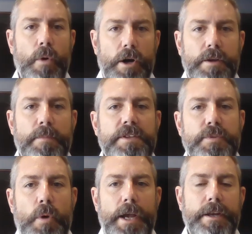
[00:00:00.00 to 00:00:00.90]
Welcome to the
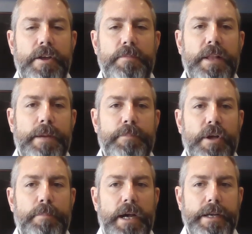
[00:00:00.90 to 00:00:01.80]
Swine Health Black
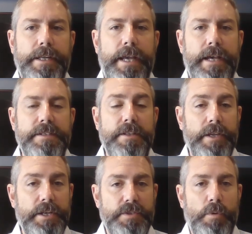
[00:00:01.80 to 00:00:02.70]
Belt Podcast, the
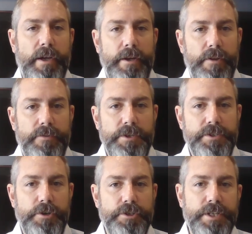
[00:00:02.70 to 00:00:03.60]
latest swine health
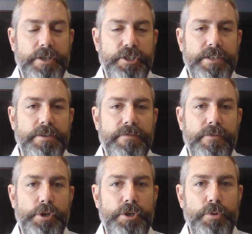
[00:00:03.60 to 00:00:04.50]
research digested
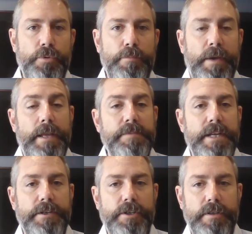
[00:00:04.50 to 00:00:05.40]
for you. My name is
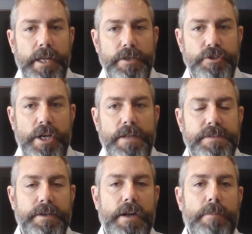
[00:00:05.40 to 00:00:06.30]
Dr. Clayton
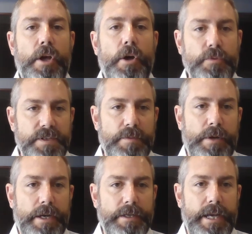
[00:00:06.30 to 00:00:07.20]
Johnson, and I'm the host of the
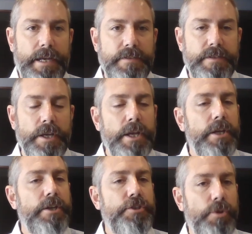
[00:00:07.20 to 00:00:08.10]
podcast.
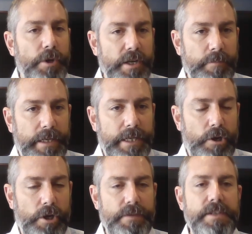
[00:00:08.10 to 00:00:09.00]
Joining me
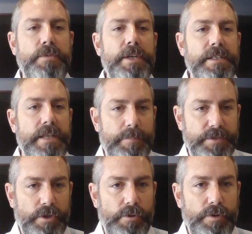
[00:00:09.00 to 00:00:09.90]
on this week's
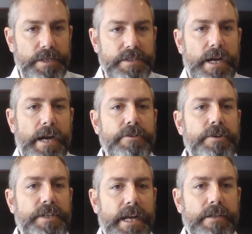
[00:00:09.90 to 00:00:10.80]
episode is
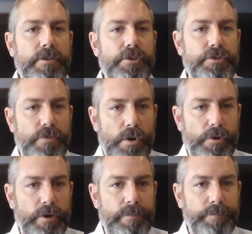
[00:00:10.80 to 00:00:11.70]
Dr. Declan
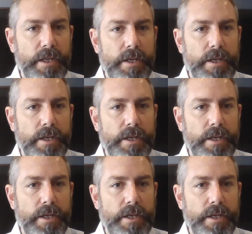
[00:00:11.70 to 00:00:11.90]
Schroeder.